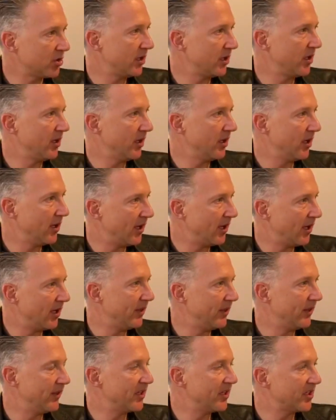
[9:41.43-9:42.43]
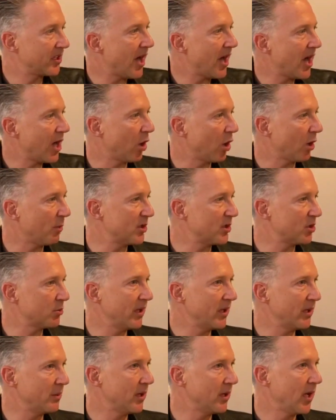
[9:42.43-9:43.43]
and the dialogue
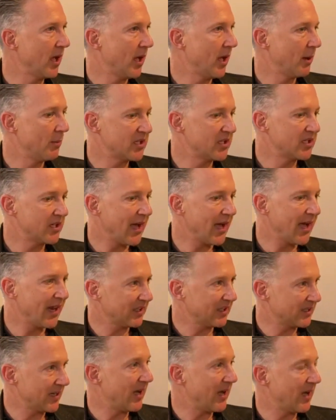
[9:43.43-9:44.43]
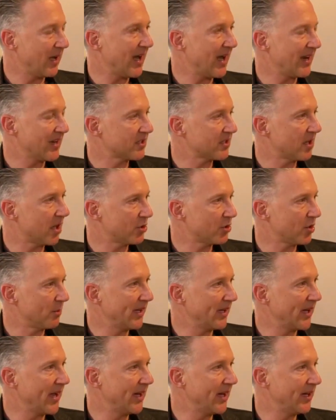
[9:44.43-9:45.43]
between Miss Alessandra
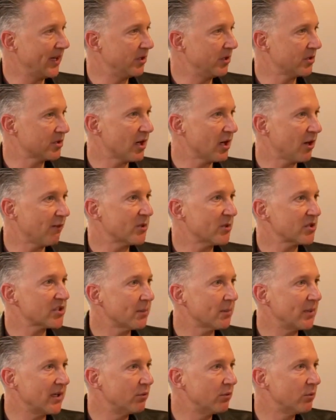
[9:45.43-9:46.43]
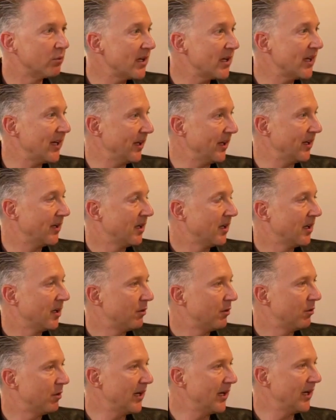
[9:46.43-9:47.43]
Michele and yourself must have been really
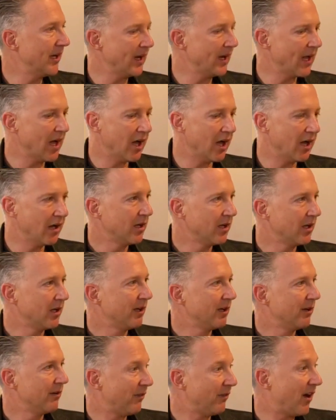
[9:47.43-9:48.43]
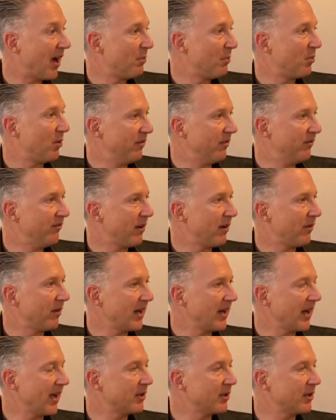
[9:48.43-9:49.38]
vibrant, very, like you